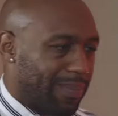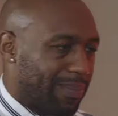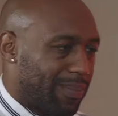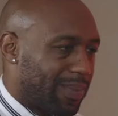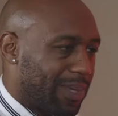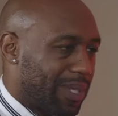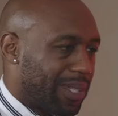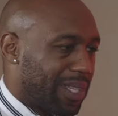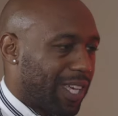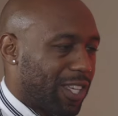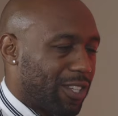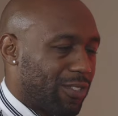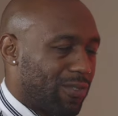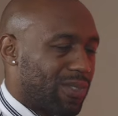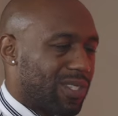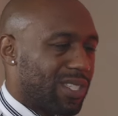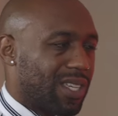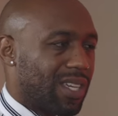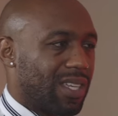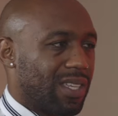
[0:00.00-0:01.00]
But like you
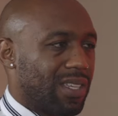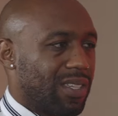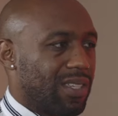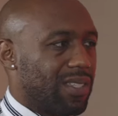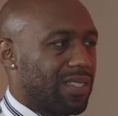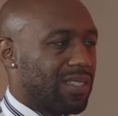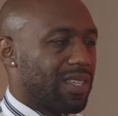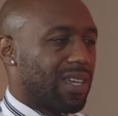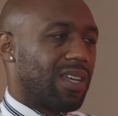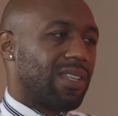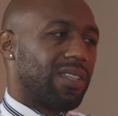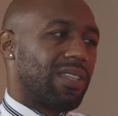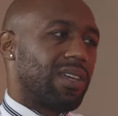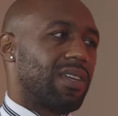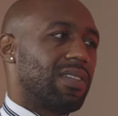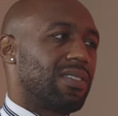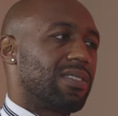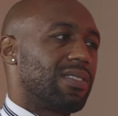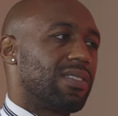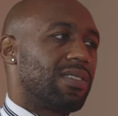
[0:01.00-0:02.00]
said, he's got a
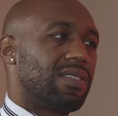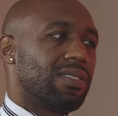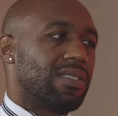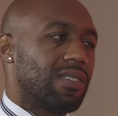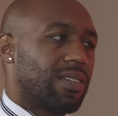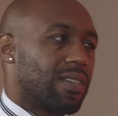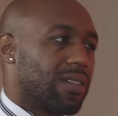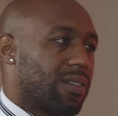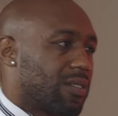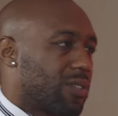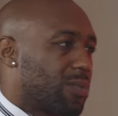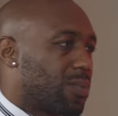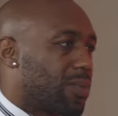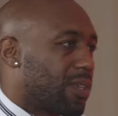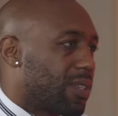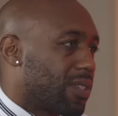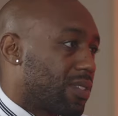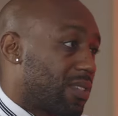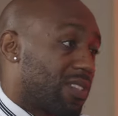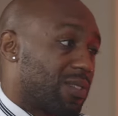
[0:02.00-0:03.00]
lot of TCL
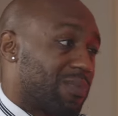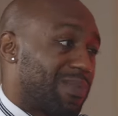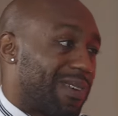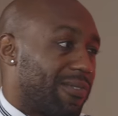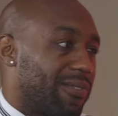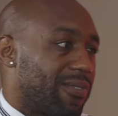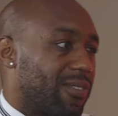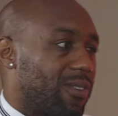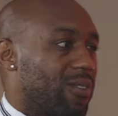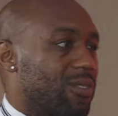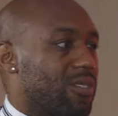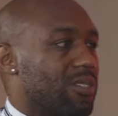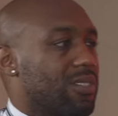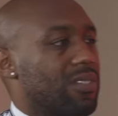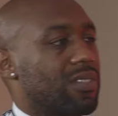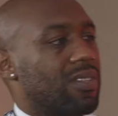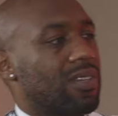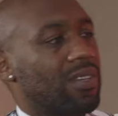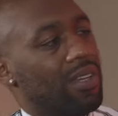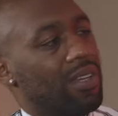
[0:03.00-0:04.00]
experience. This is my first